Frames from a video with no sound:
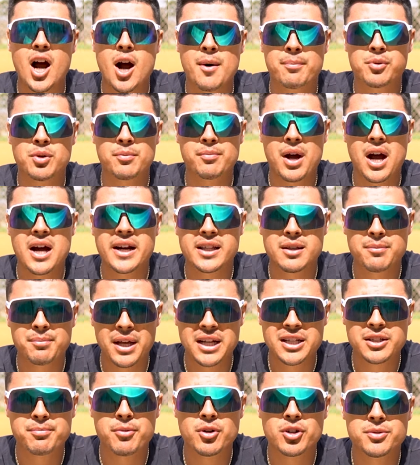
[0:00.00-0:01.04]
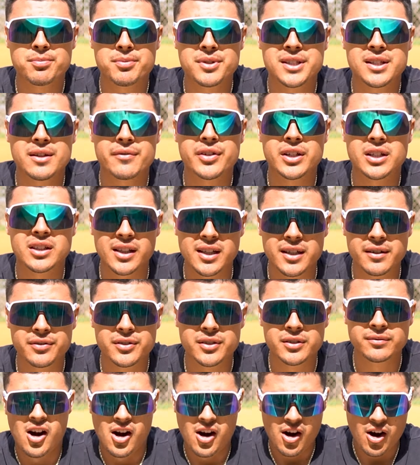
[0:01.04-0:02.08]
upper body baseball specific
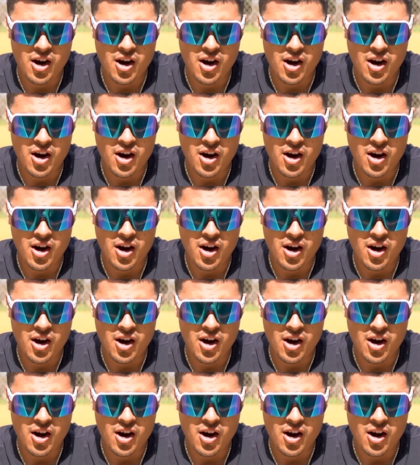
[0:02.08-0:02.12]
lift.